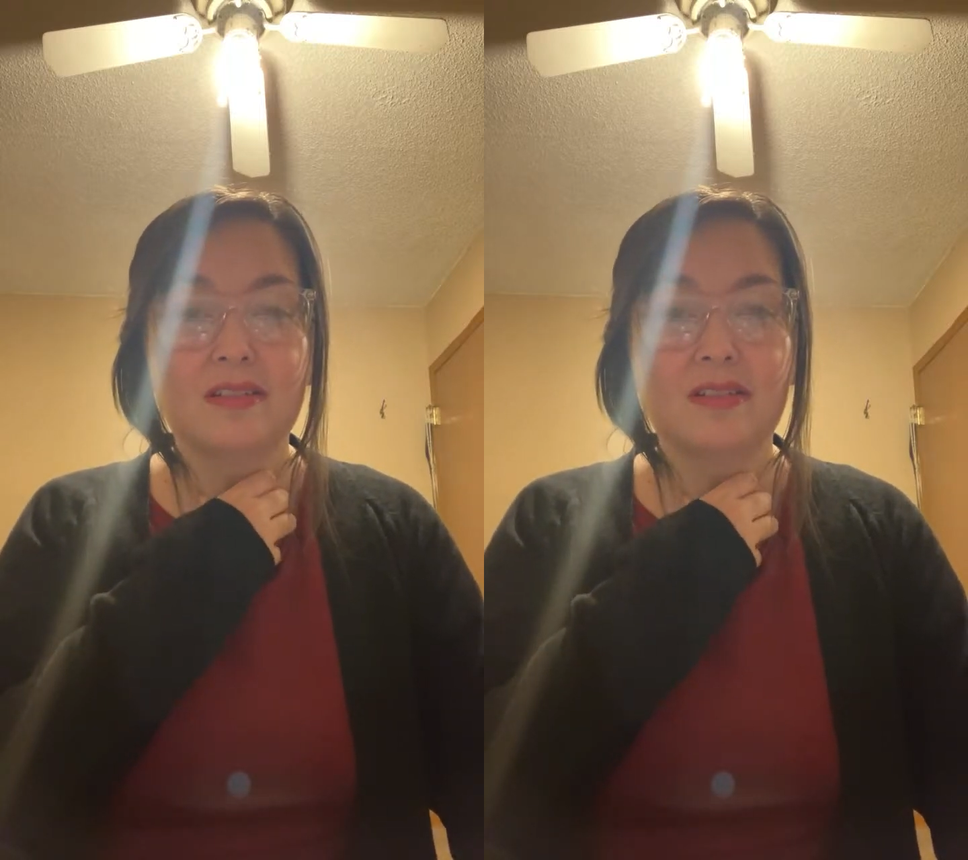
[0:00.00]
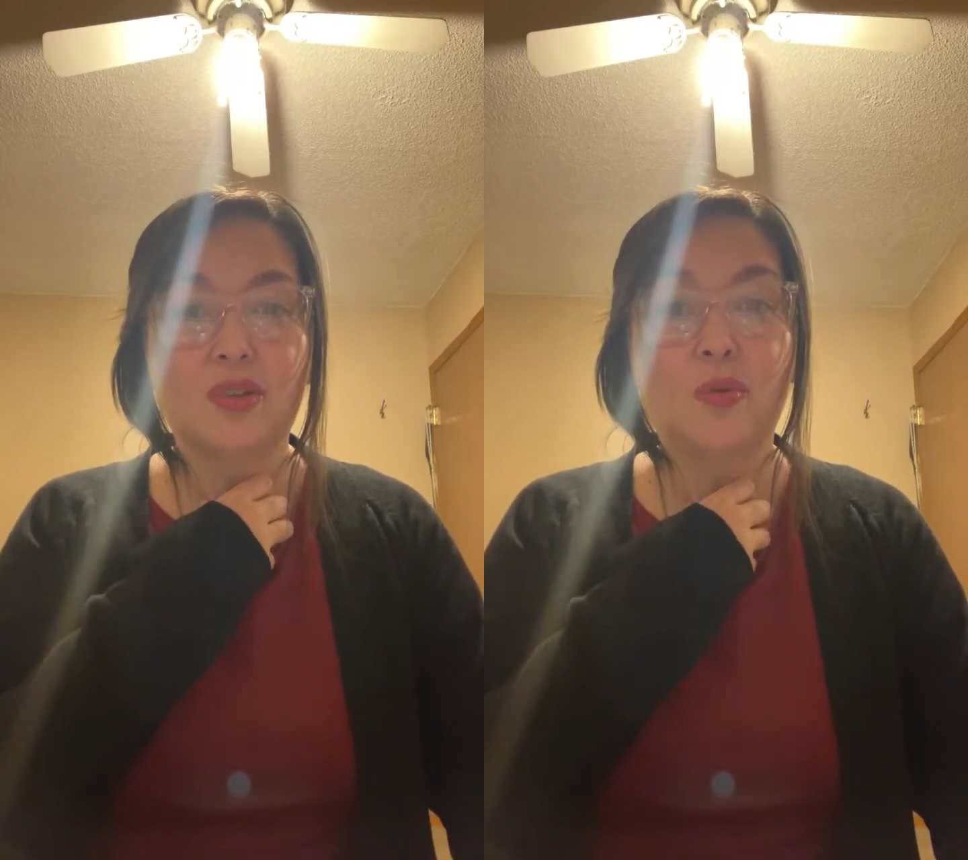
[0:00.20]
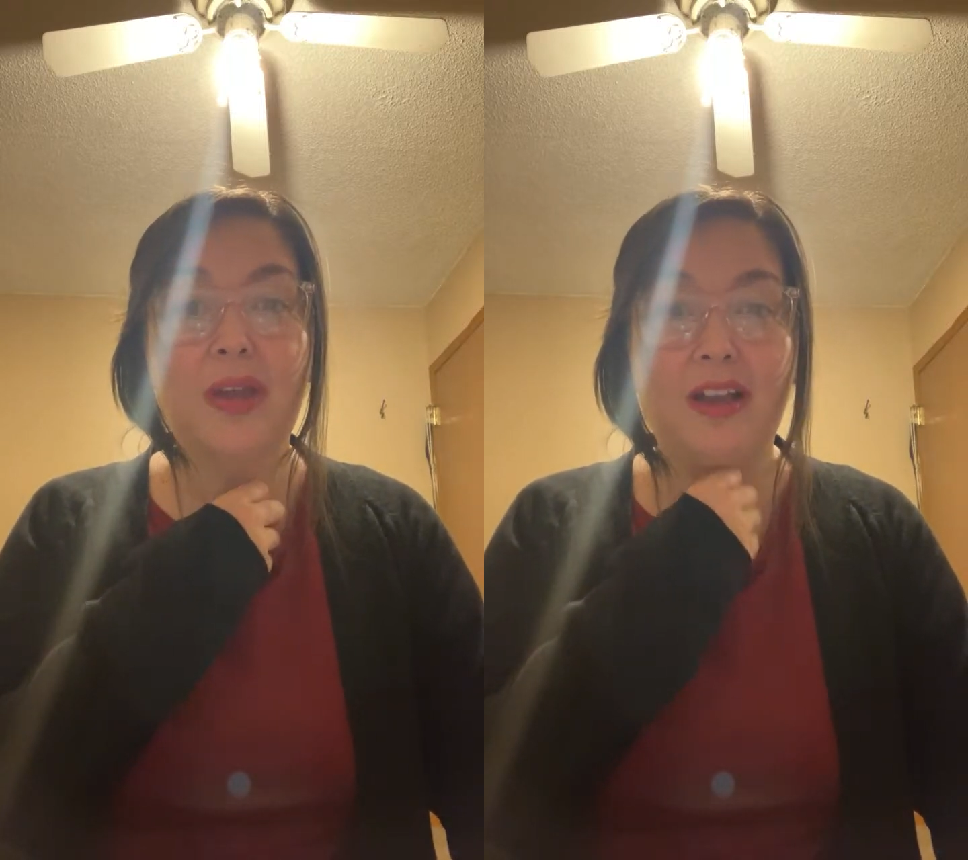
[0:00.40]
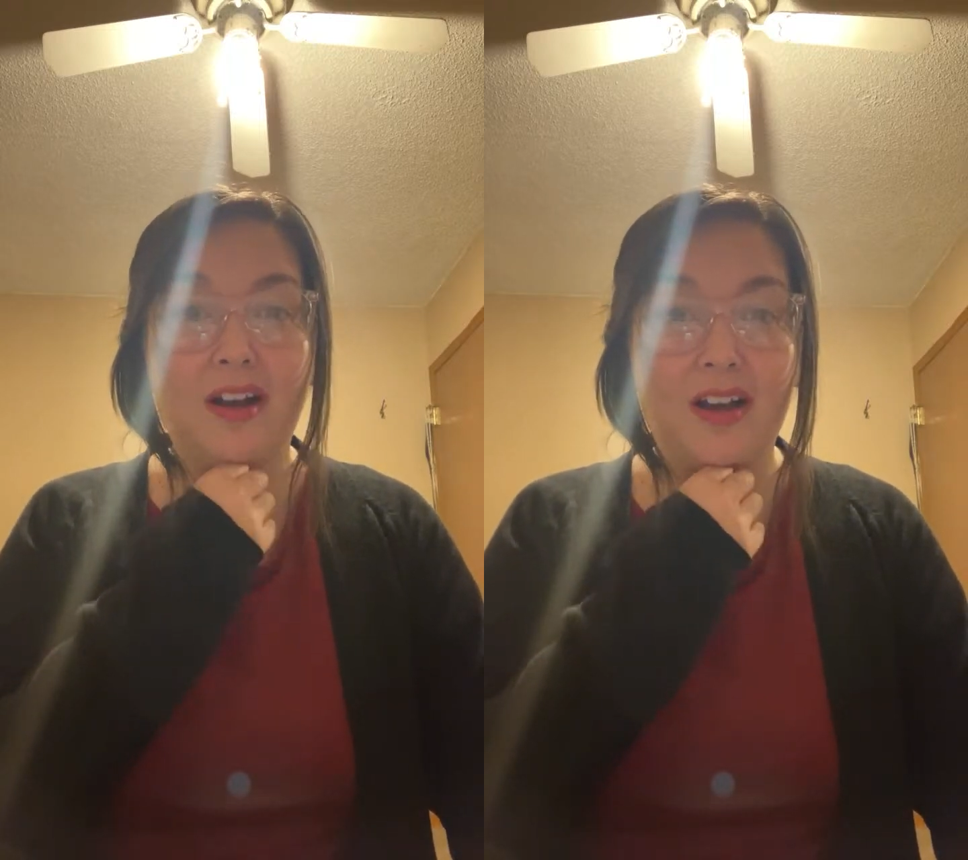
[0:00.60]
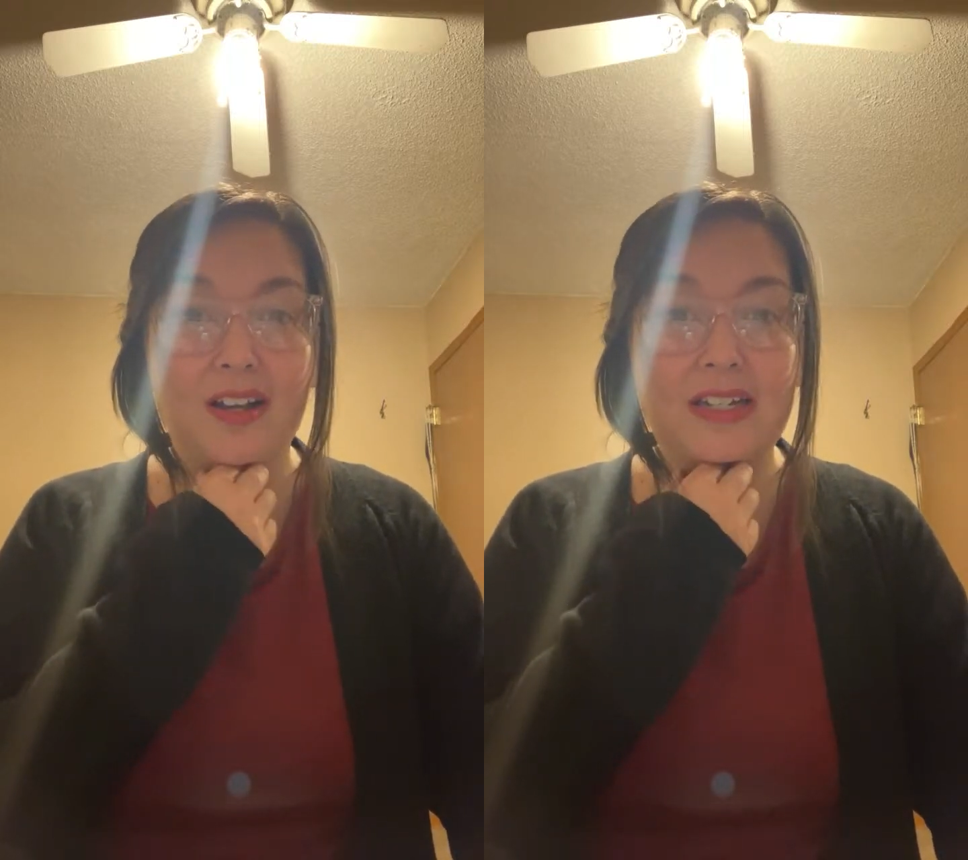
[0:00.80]
the way
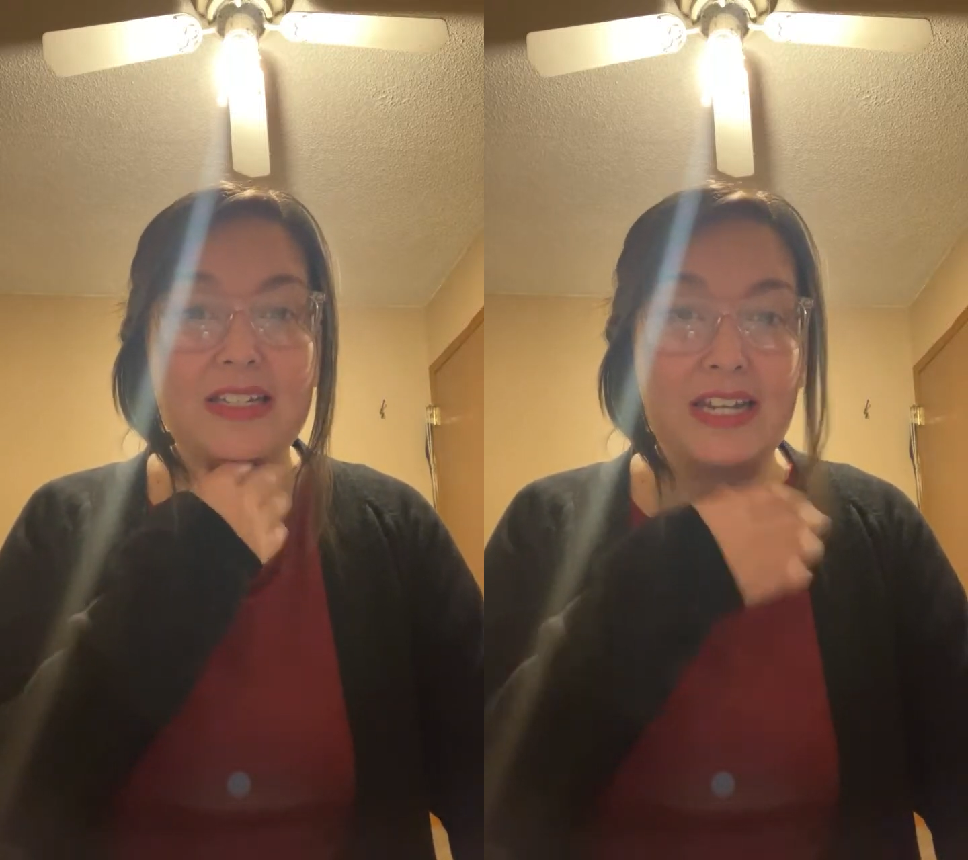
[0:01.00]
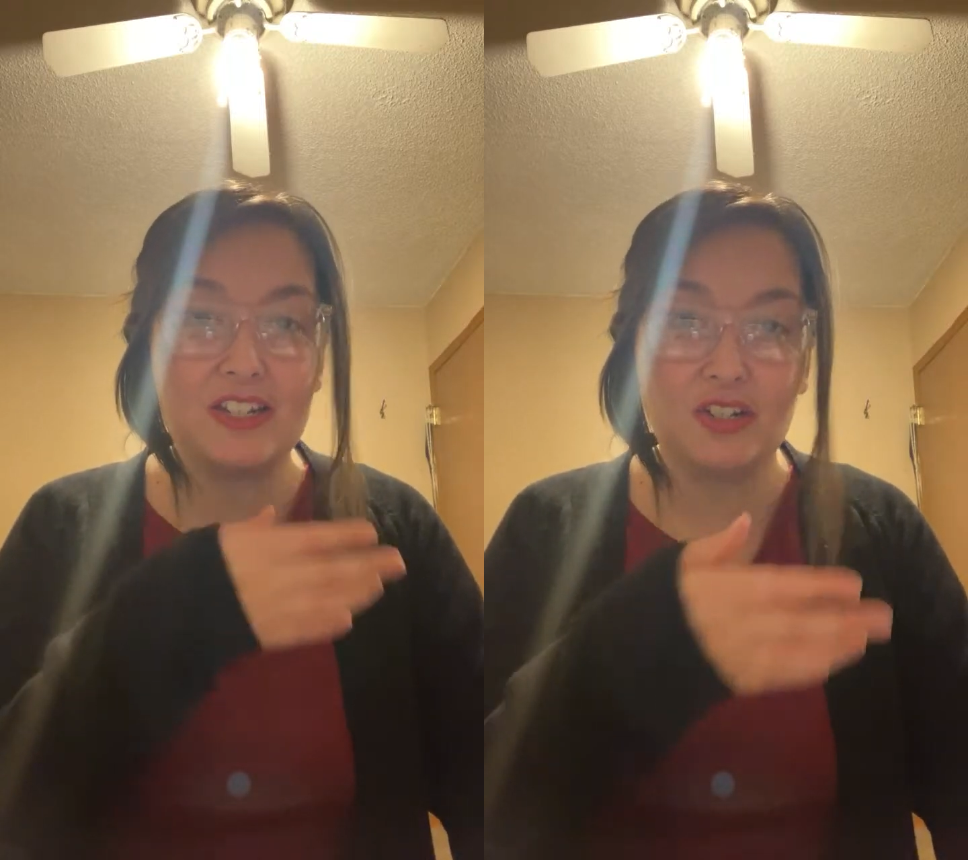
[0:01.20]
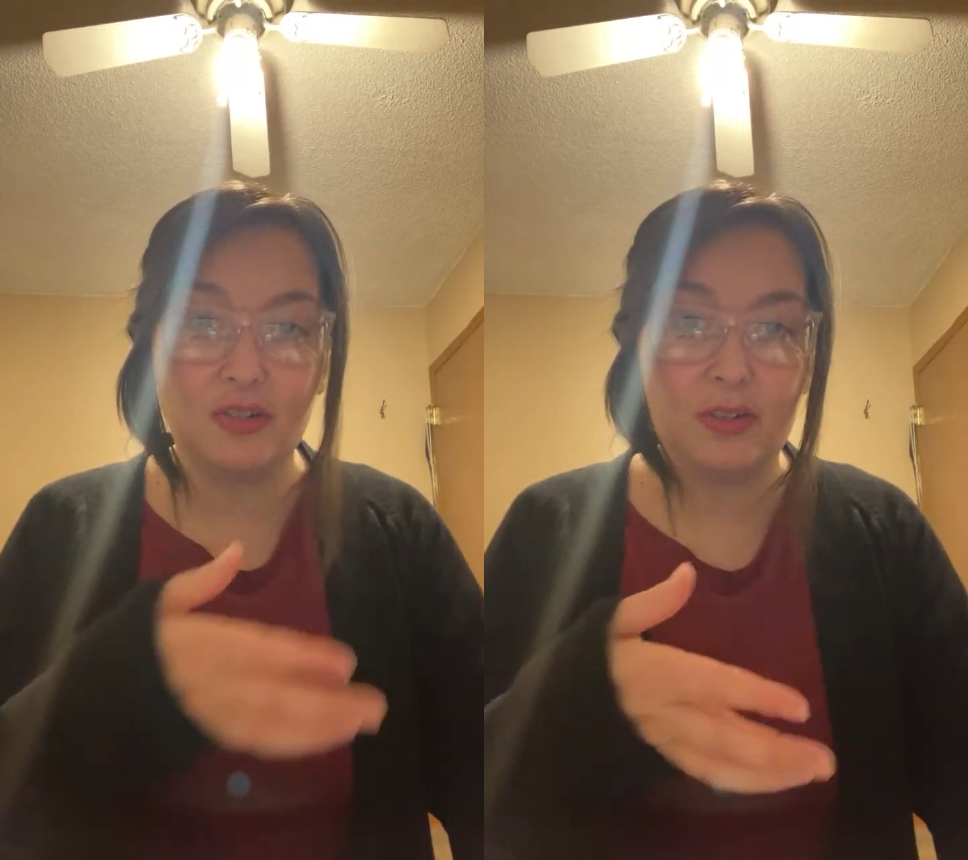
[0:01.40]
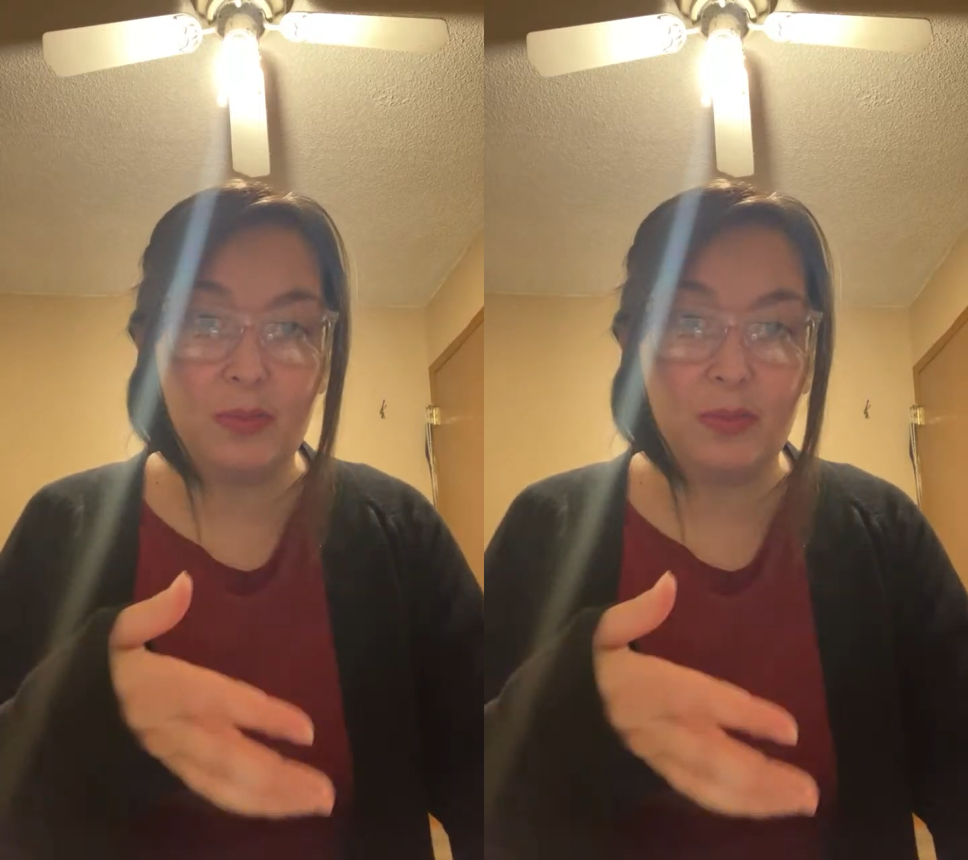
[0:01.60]
God intended you to